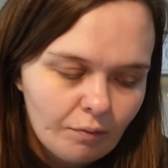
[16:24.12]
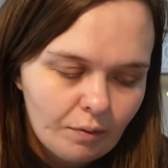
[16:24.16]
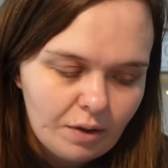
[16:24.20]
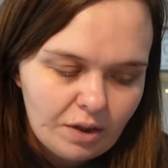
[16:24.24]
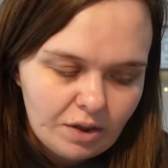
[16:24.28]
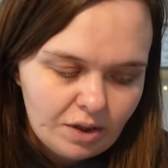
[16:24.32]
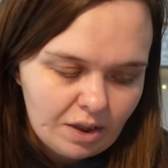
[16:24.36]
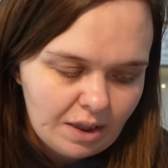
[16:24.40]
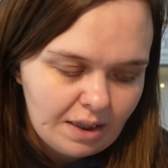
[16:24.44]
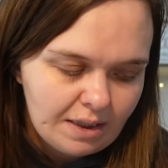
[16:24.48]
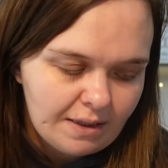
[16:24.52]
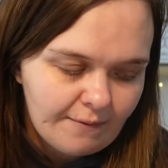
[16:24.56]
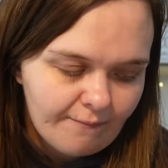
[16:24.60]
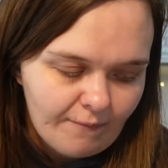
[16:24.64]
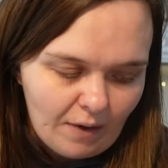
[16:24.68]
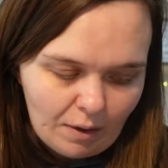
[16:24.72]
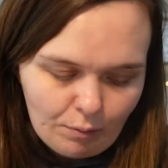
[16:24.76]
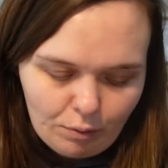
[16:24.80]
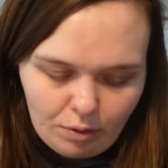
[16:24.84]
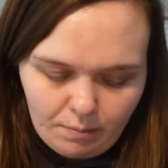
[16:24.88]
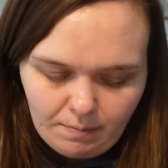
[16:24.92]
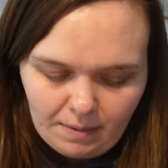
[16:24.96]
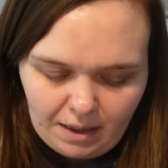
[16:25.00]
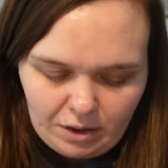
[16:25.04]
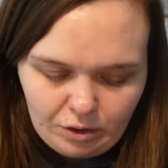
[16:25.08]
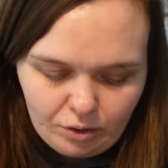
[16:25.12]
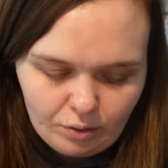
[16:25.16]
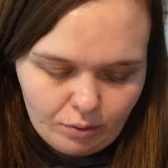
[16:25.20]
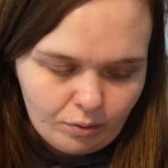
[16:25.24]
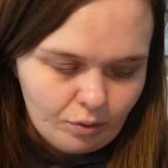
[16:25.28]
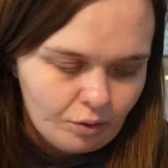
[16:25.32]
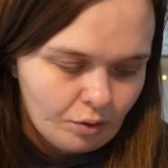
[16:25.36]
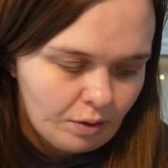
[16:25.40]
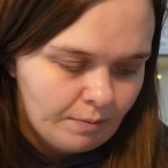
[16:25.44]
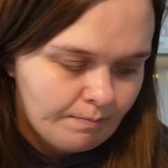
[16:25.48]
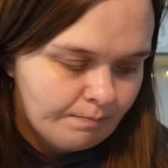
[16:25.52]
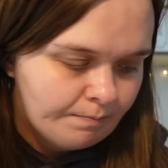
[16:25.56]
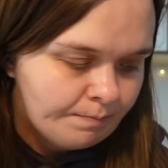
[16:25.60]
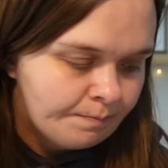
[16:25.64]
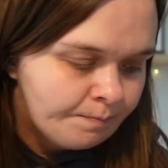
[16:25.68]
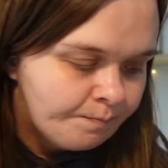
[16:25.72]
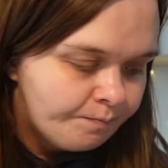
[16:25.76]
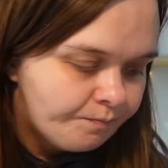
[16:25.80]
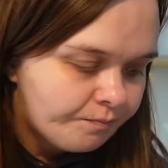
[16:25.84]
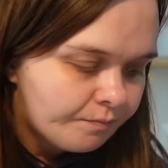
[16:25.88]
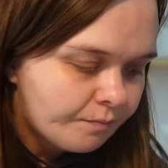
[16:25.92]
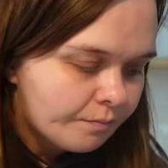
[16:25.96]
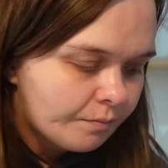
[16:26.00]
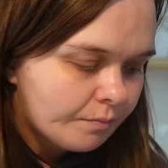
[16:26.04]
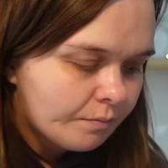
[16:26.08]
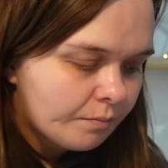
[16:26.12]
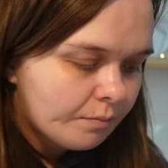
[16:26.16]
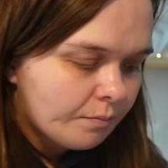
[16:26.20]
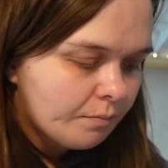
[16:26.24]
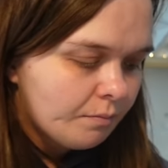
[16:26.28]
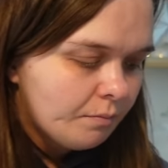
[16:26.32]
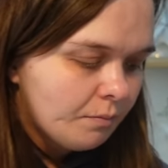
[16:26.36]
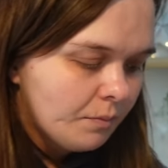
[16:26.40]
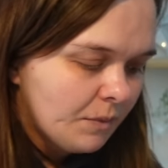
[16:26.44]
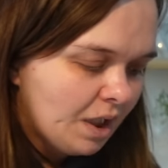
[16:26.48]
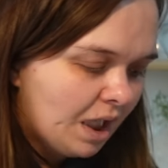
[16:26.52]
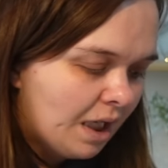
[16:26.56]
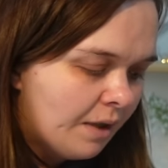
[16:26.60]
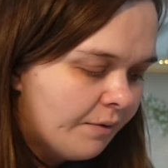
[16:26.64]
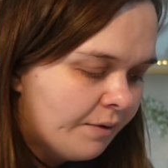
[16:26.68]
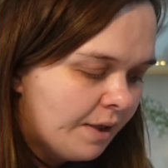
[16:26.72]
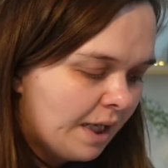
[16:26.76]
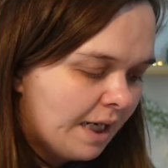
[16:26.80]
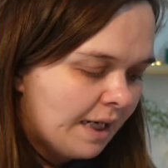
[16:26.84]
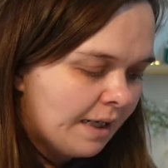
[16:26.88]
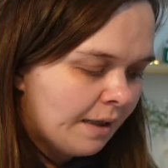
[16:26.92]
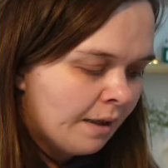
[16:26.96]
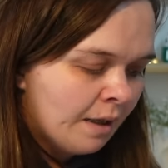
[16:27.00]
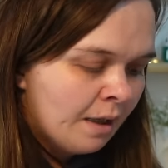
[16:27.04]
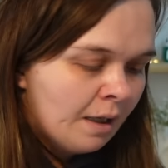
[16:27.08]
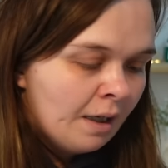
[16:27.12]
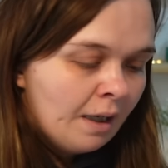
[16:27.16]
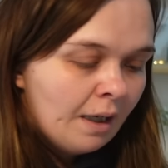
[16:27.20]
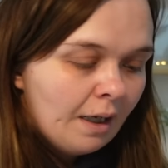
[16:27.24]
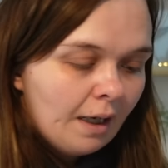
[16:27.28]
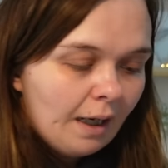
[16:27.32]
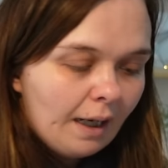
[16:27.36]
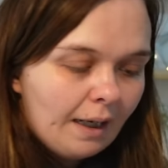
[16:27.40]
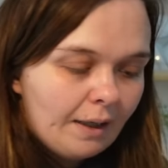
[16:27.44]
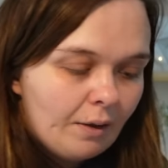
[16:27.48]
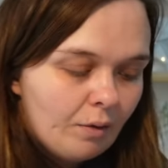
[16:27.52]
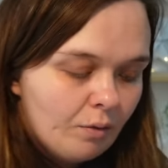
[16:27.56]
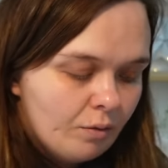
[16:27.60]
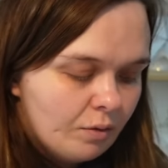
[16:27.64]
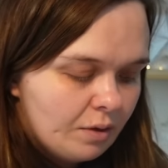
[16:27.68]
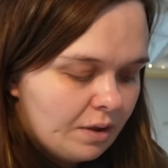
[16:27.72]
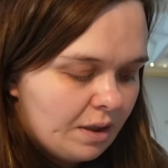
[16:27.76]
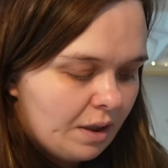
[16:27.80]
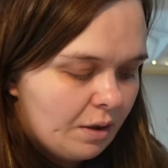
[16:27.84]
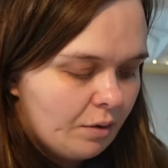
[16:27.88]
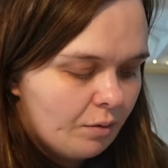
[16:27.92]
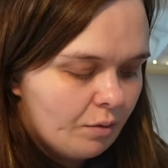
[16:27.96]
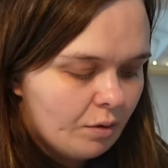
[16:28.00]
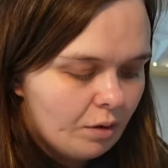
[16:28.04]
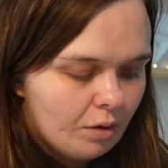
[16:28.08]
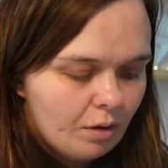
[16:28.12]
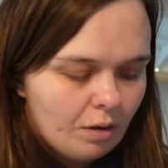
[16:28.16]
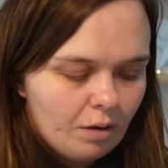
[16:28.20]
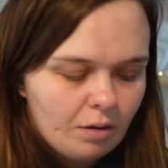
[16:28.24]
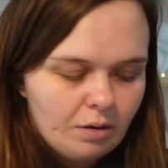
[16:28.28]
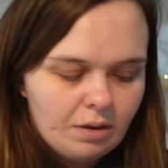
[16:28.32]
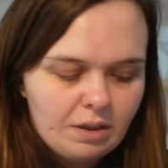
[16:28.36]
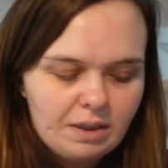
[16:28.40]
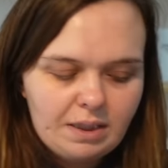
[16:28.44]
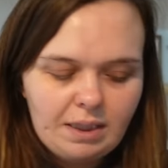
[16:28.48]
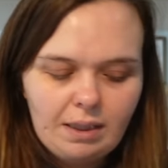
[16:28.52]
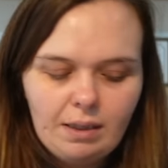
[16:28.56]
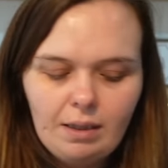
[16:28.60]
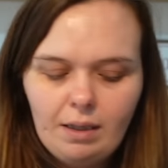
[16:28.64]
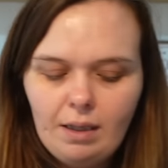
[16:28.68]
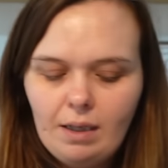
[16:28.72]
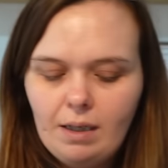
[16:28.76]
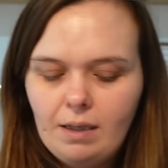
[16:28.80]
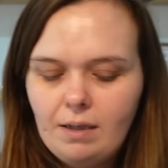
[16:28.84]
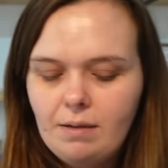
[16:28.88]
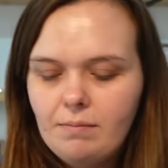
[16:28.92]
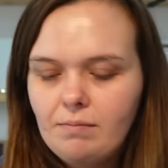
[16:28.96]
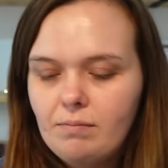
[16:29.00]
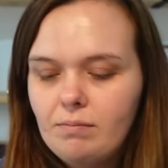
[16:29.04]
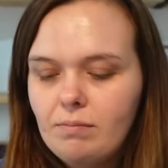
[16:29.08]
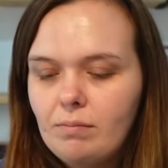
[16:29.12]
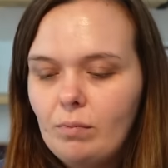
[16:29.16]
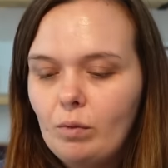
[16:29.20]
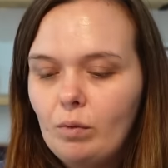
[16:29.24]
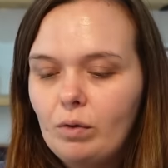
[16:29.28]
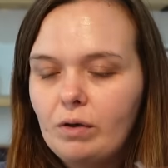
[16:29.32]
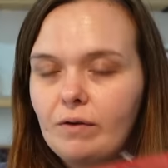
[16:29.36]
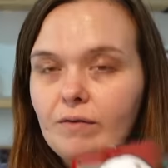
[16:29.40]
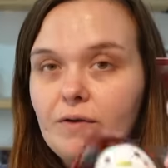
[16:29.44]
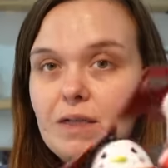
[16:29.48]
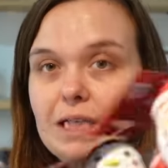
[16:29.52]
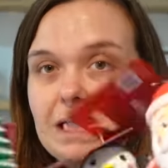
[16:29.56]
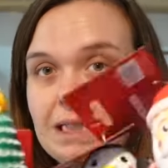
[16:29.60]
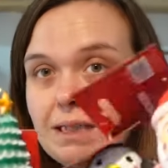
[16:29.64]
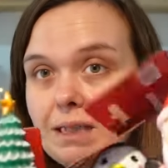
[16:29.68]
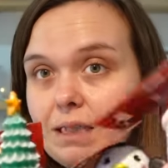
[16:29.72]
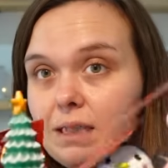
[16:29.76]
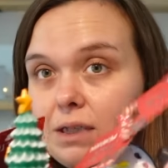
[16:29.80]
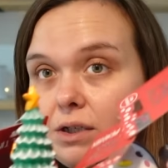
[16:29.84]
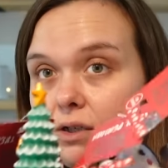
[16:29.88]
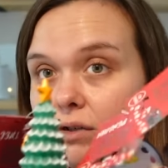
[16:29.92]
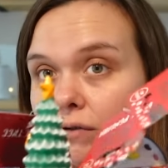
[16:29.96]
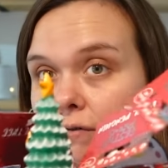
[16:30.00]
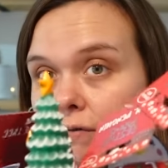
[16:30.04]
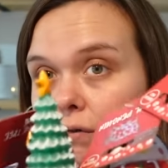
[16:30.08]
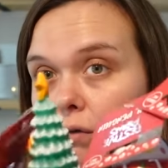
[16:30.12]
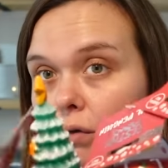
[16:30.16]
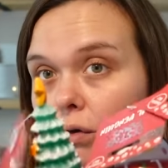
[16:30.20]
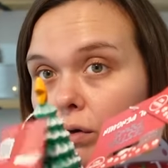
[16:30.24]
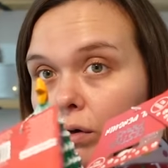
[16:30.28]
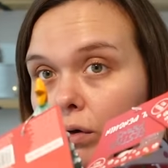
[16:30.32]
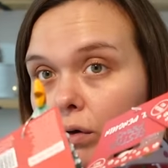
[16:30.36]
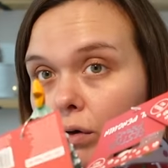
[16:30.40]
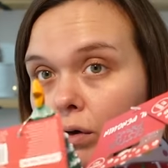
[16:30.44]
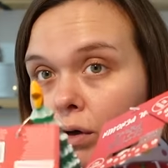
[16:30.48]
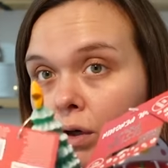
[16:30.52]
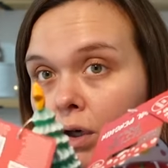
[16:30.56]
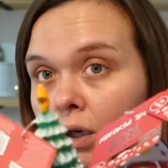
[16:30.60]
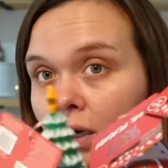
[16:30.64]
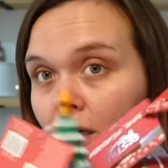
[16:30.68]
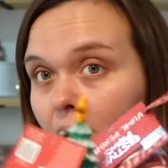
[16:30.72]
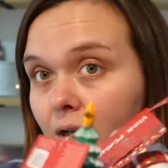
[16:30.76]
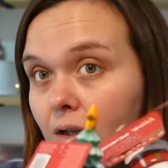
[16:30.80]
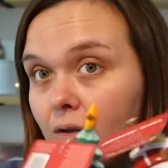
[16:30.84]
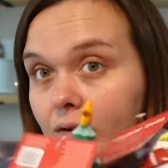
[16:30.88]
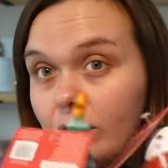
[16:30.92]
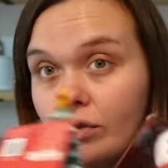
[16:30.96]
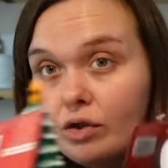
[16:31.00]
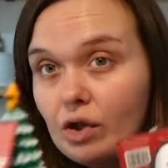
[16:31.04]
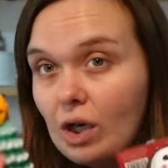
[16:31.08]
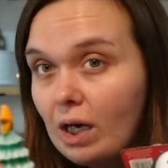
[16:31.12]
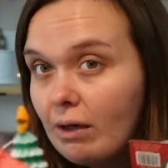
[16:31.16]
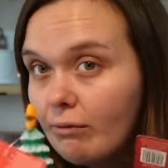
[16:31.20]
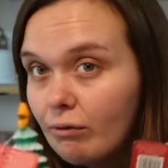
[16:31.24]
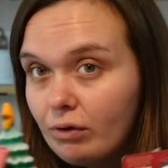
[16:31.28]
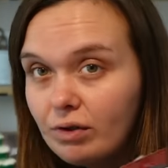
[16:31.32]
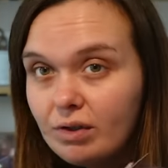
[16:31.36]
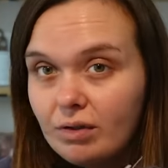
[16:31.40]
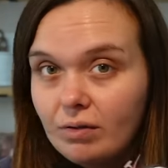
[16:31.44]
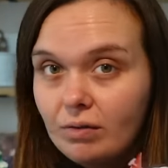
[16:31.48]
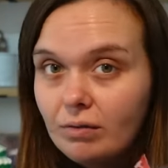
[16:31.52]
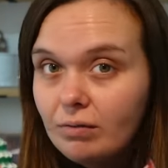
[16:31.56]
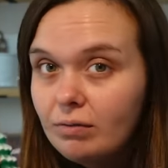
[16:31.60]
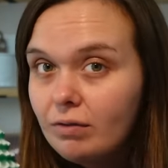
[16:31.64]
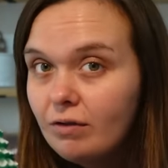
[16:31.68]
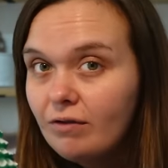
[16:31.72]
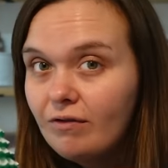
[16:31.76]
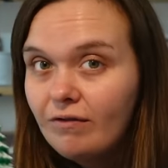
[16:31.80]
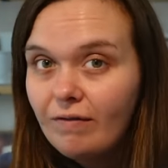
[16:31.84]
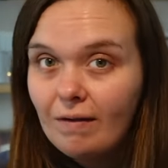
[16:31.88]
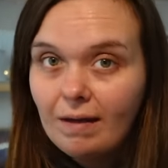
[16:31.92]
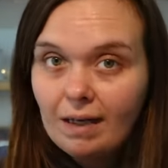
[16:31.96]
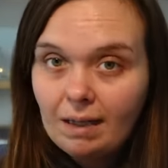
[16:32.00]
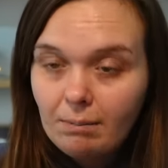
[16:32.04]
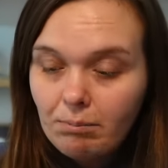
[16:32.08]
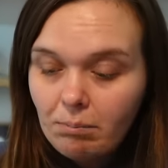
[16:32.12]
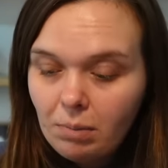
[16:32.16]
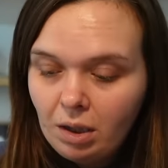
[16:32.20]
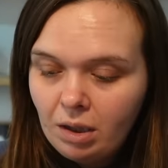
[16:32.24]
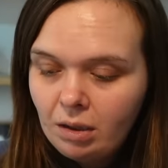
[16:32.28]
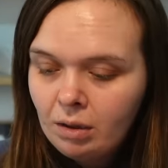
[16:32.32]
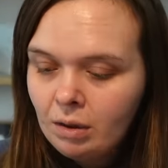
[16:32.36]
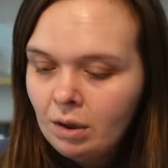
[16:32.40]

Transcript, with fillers: which is very my children. And then I also got one of these each for the Jack Russell fam,